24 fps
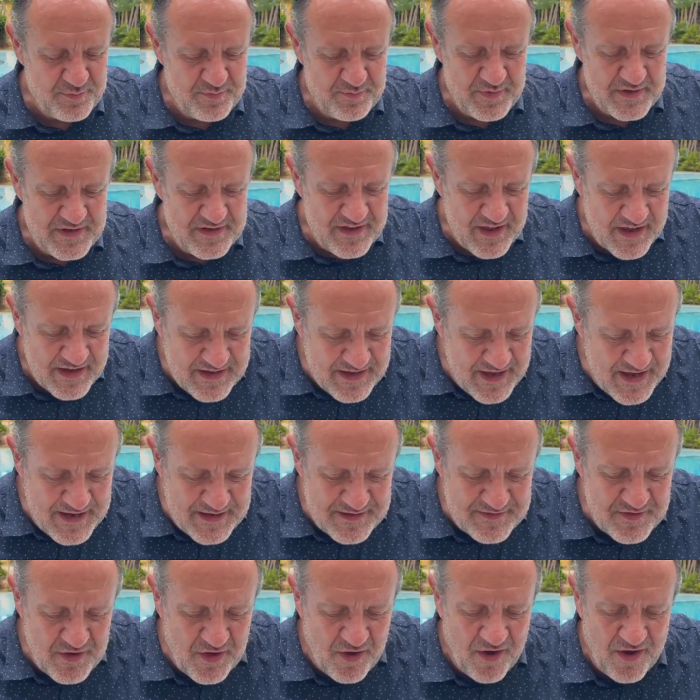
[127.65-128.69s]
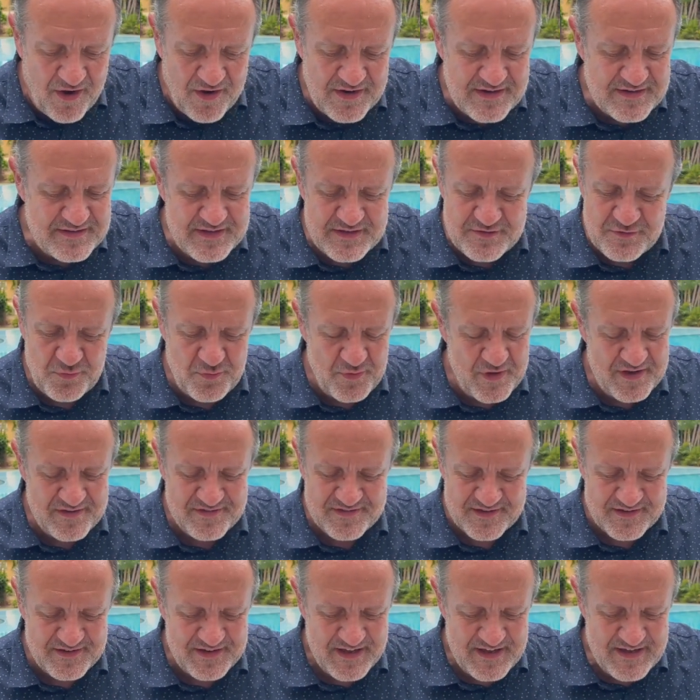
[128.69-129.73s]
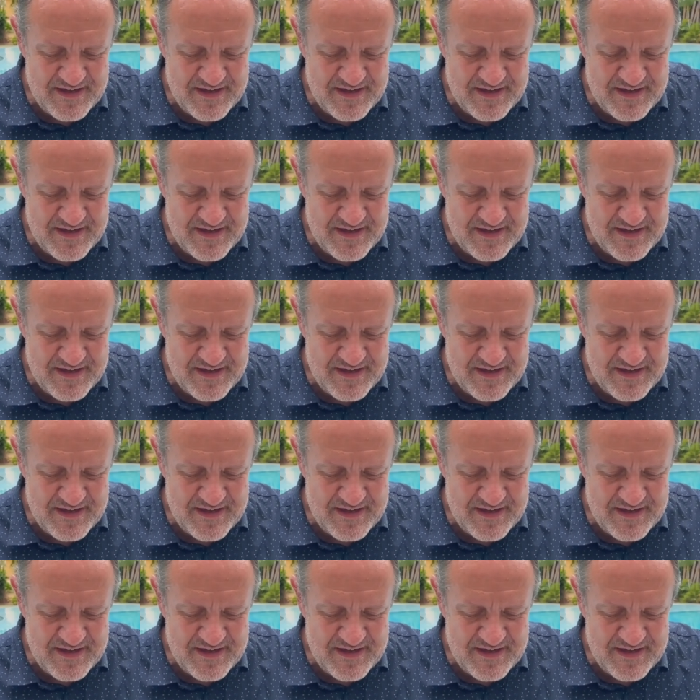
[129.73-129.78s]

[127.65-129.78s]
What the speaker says: bedecking the heart that wears it.